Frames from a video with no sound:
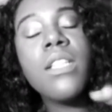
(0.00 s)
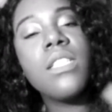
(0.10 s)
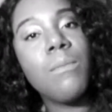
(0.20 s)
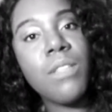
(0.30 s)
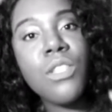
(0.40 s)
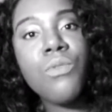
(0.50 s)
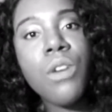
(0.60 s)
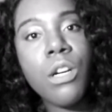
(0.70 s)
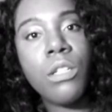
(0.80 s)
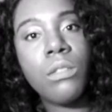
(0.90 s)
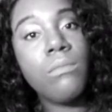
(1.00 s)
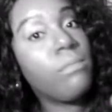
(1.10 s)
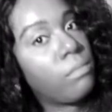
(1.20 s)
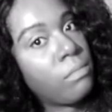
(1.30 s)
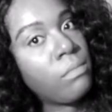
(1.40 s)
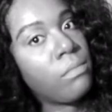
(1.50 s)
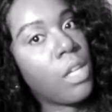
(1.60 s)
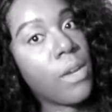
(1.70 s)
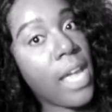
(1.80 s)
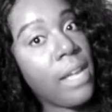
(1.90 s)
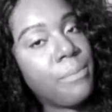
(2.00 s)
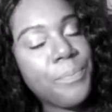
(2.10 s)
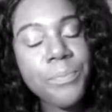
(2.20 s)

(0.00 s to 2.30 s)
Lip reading: something's wrong. Okay?